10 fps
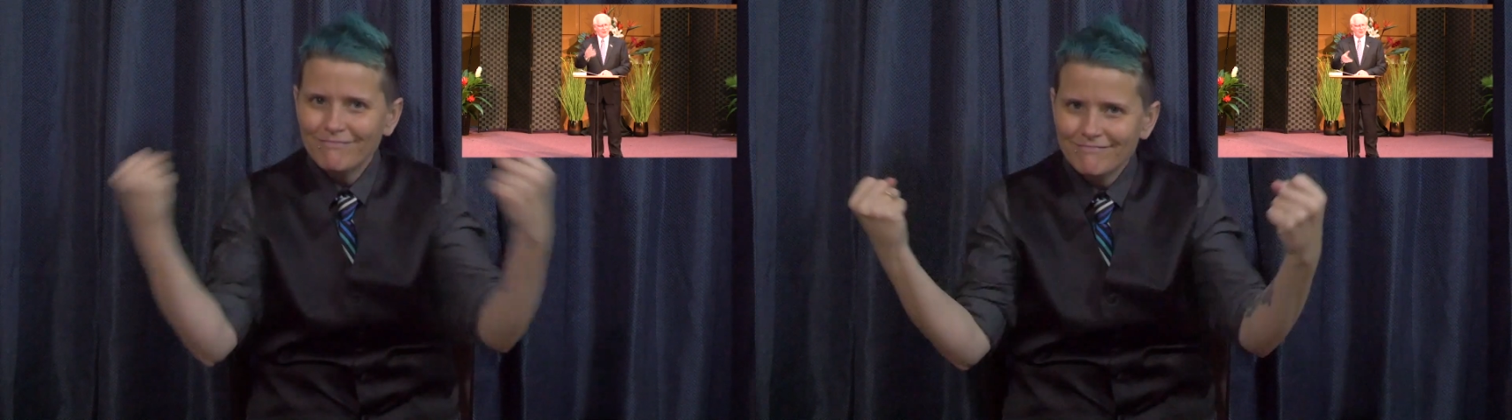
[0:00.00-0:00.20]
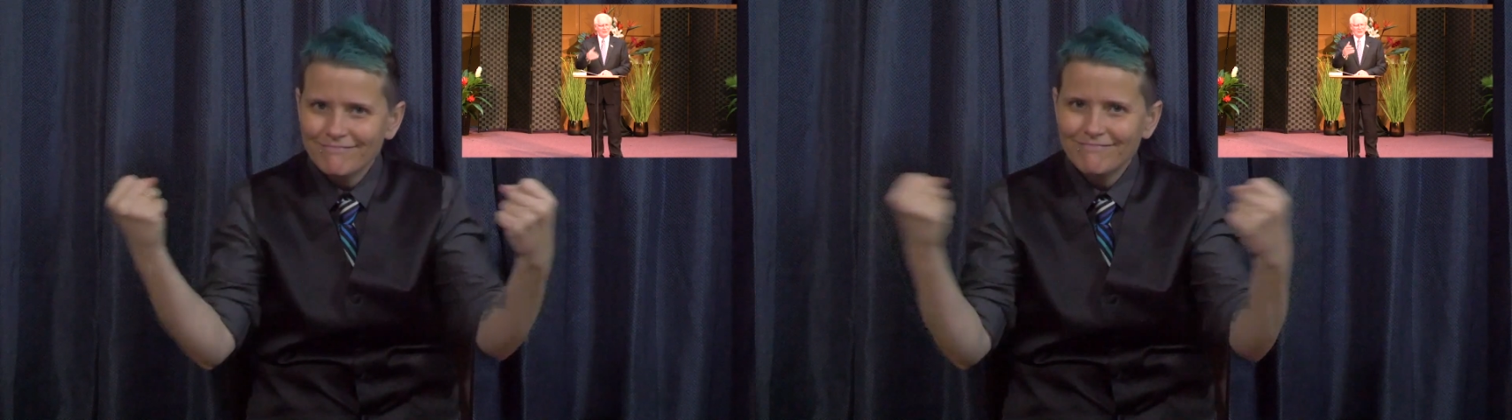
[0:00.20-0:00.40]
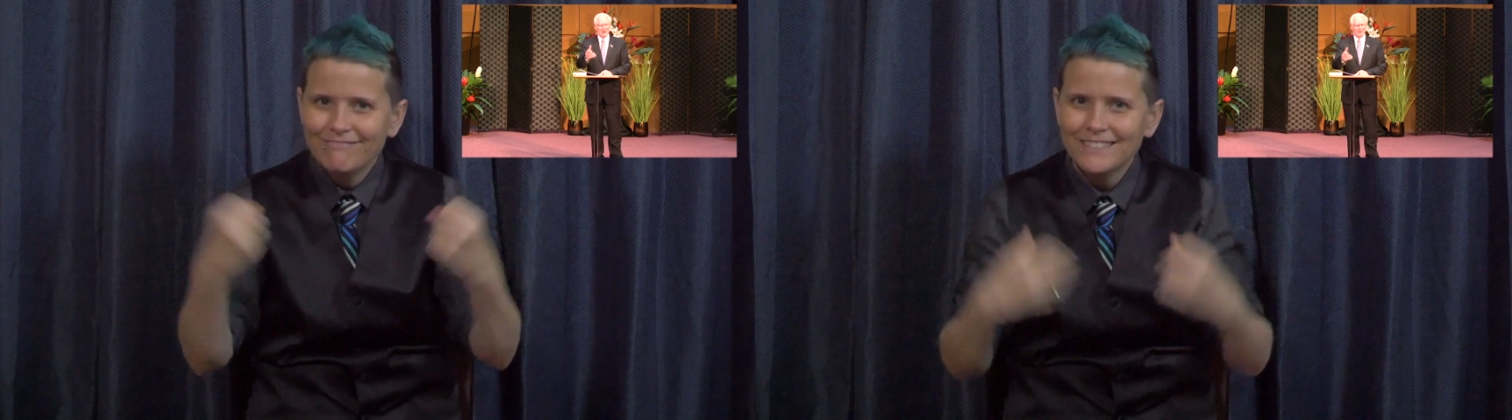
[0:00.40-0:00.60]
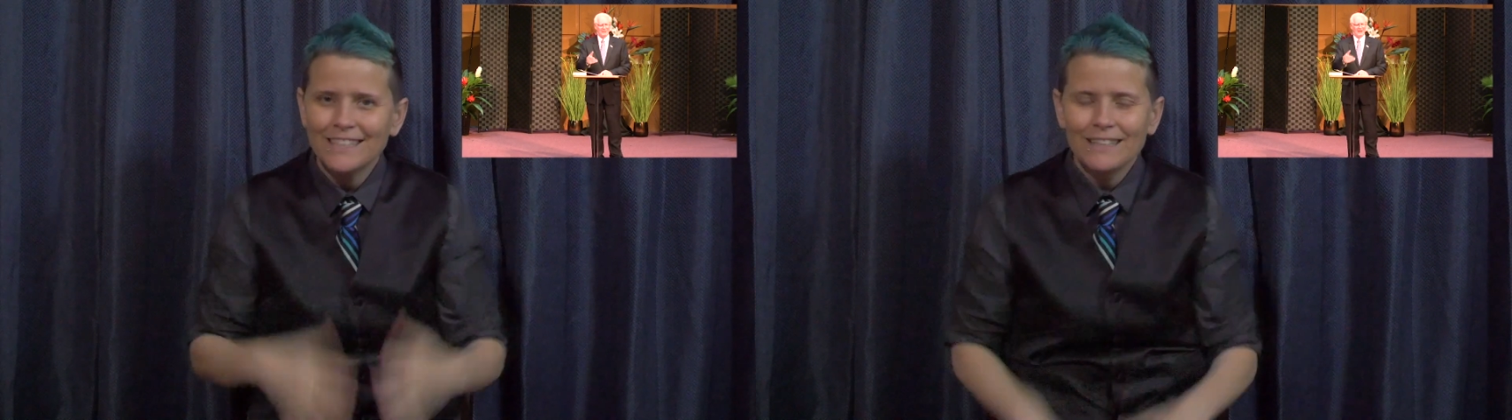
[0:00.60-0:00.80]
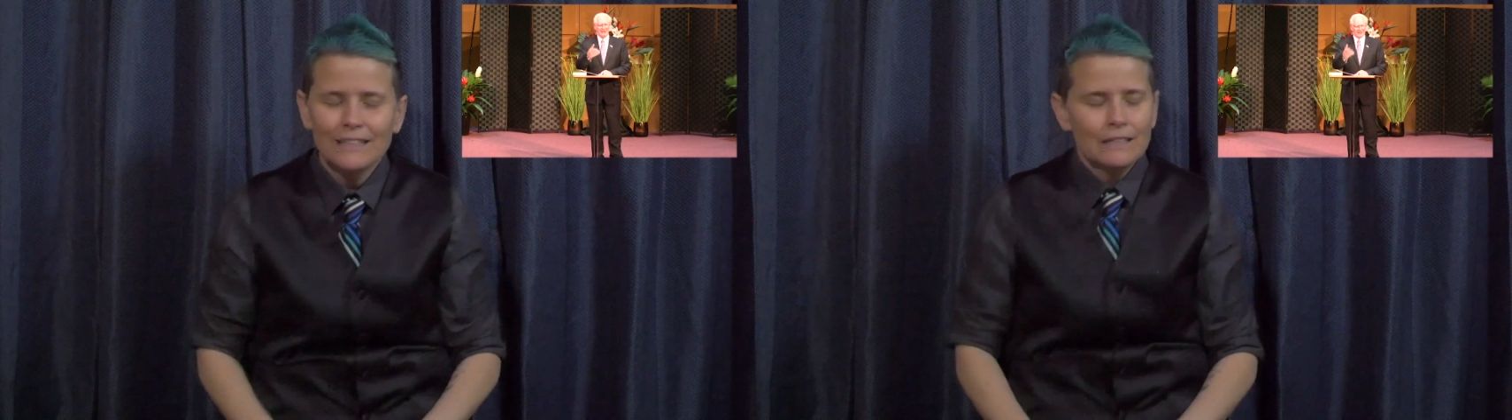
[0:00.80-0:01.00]
yourself
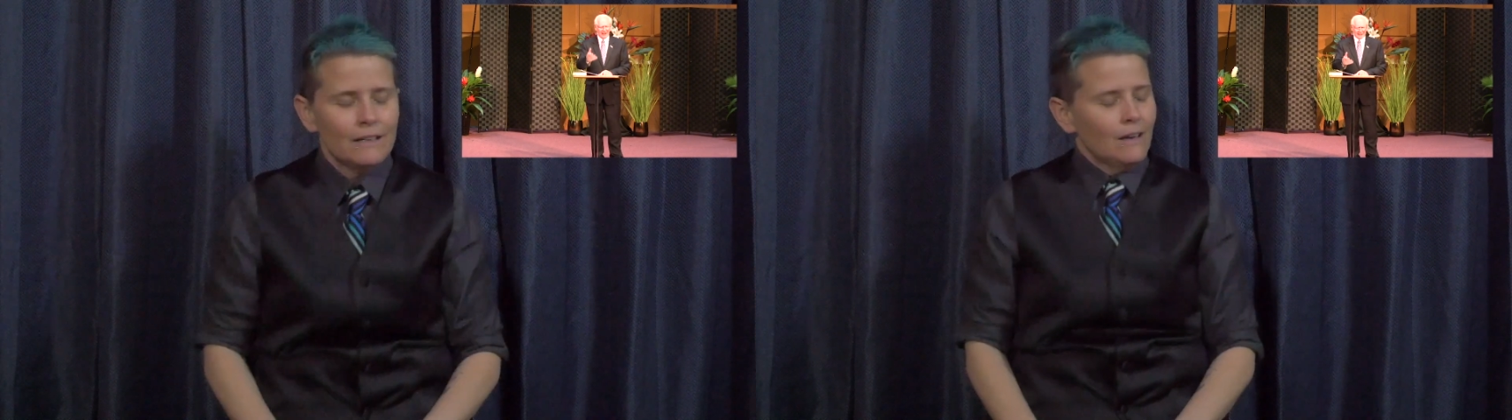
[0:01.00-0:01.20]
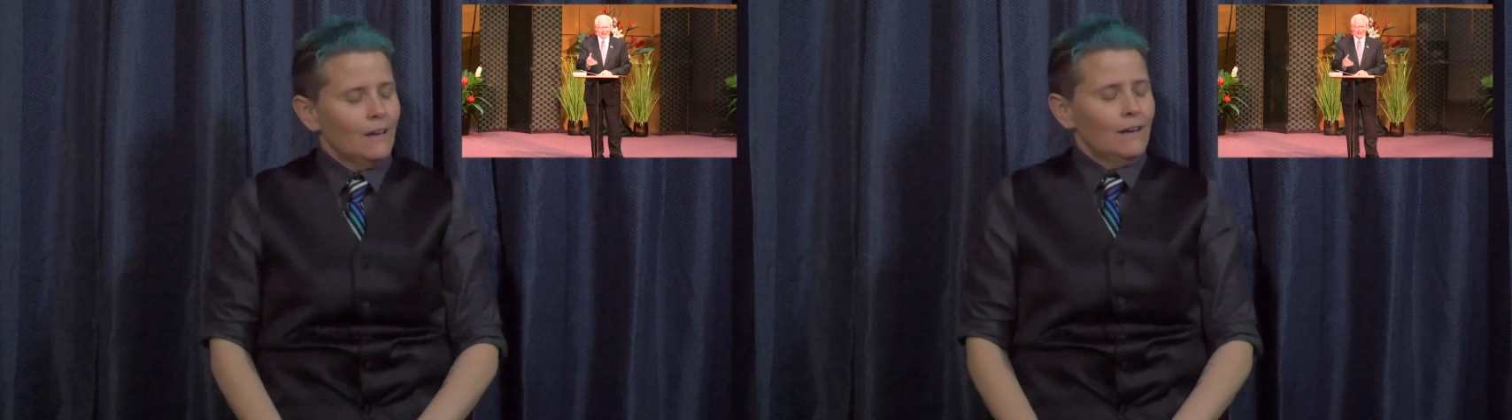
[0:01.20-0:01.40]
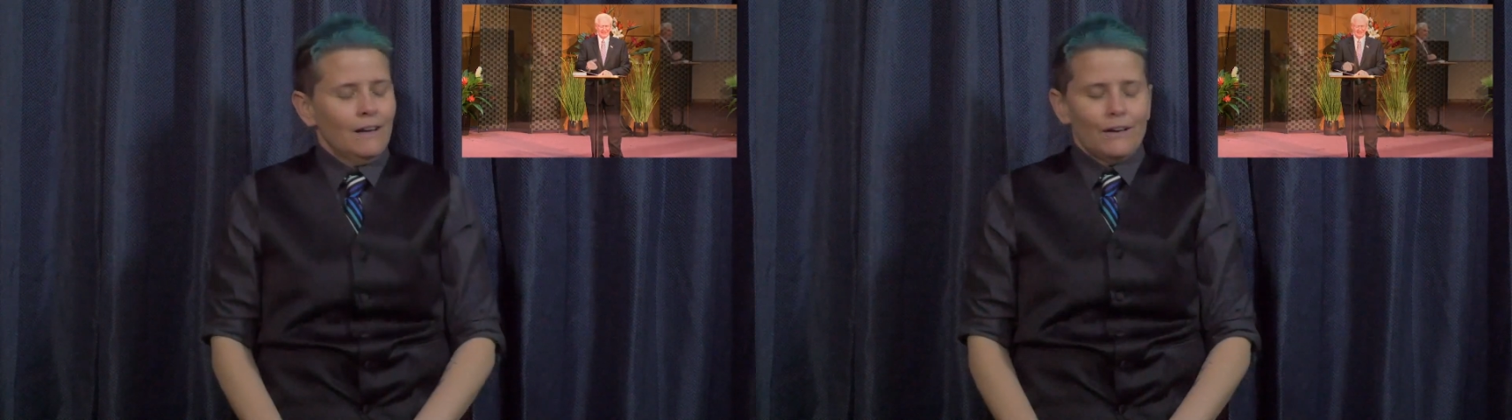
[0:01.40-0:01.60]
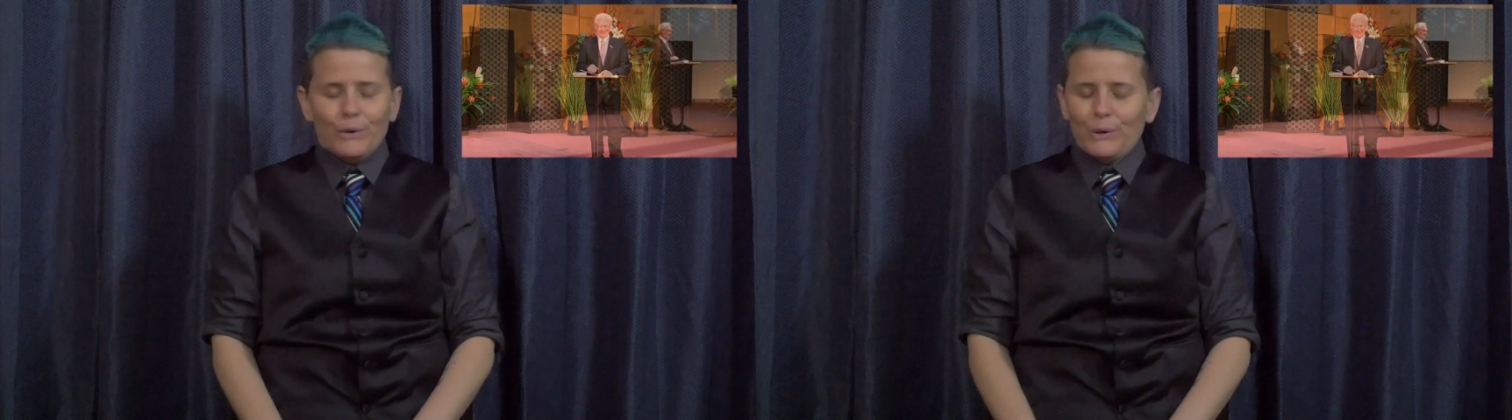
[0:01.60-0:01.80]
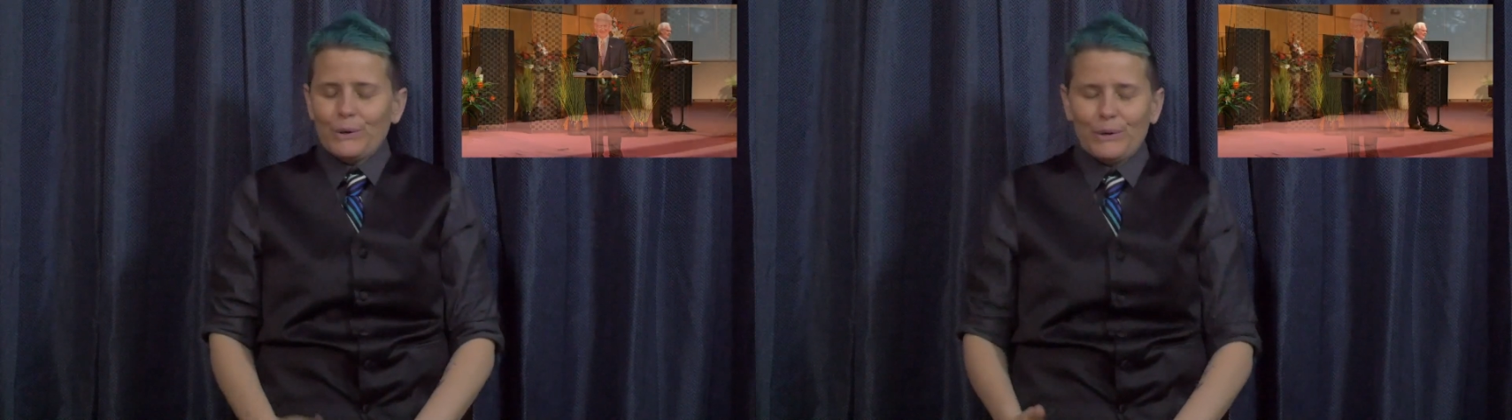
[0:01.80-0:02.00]
that lightness,